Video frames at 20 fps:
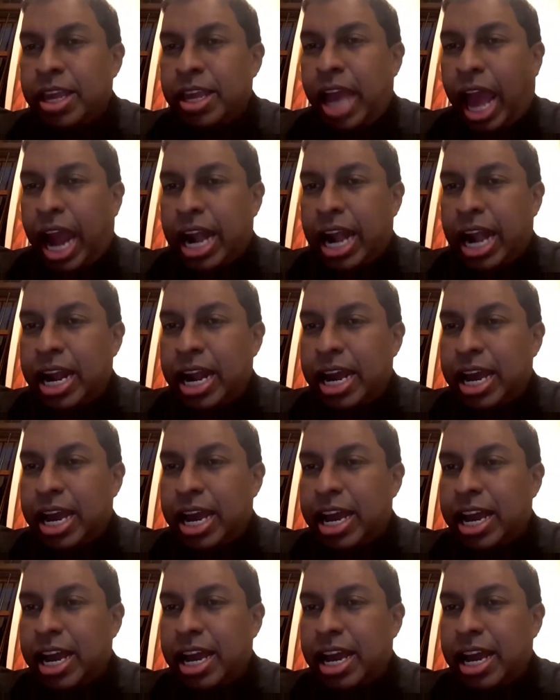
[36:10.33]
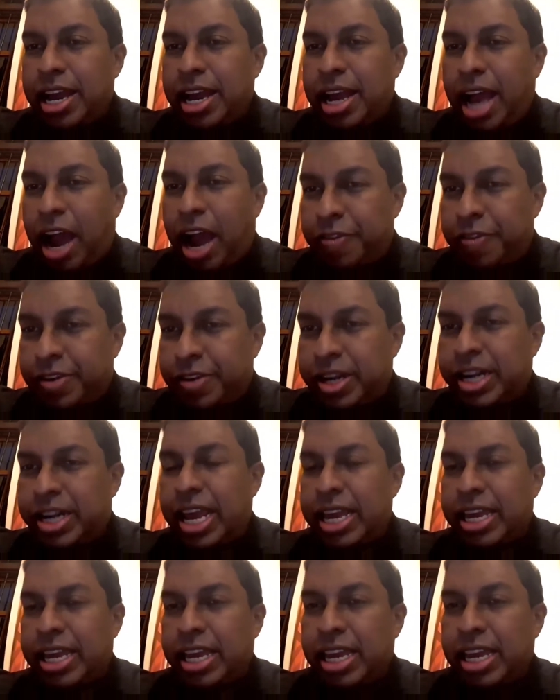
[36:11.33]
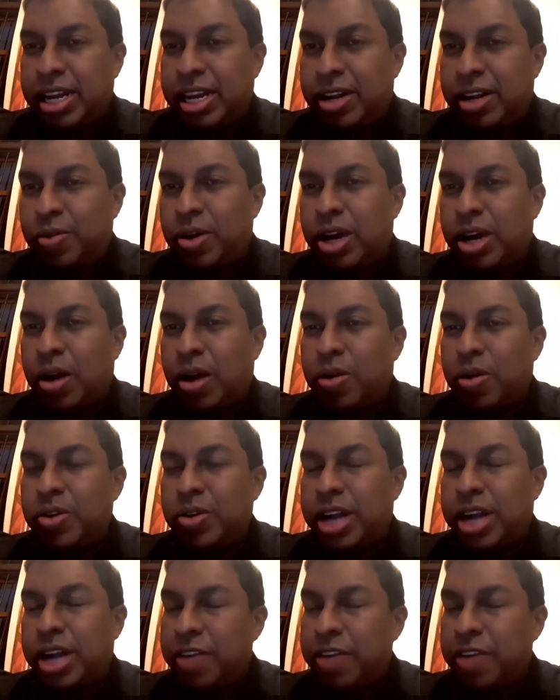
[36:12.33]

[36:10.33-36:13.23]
and after taking into account